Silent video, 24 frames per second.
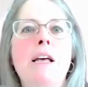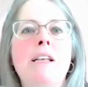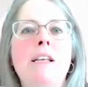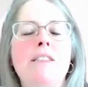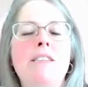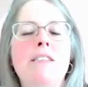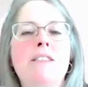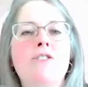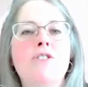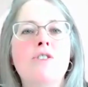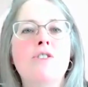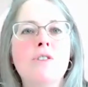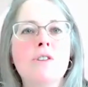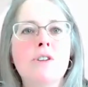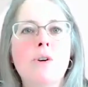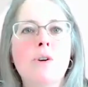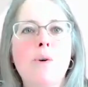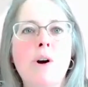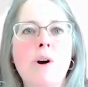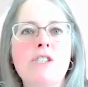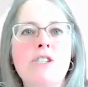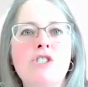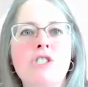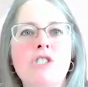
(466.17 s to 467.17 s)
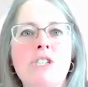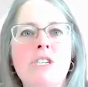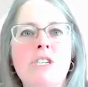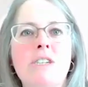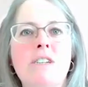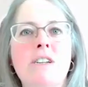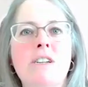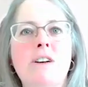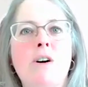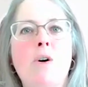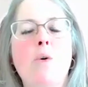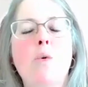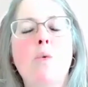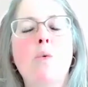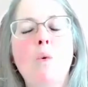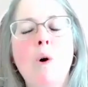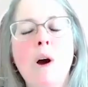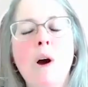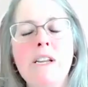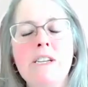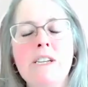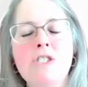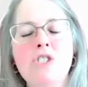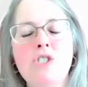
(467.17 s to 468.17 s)
The third question
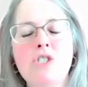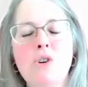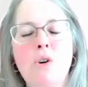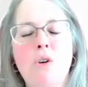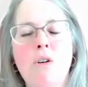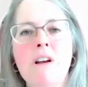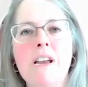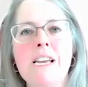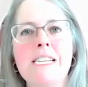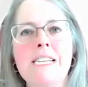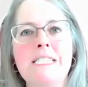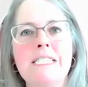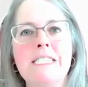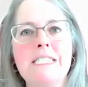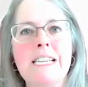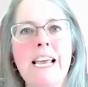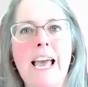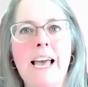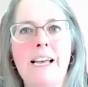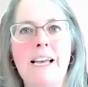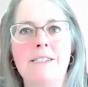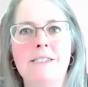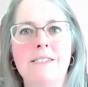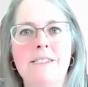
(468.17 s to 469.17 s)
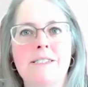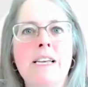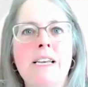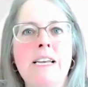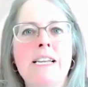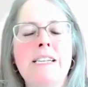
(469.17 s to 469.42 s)
what is your intent?